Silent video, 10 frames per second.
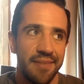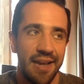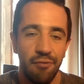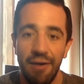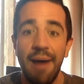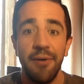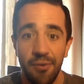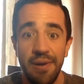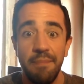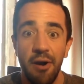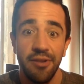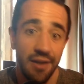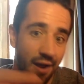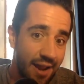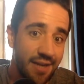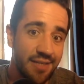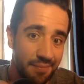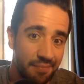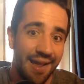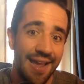a rapper that we both liked
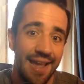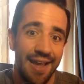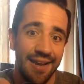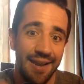playing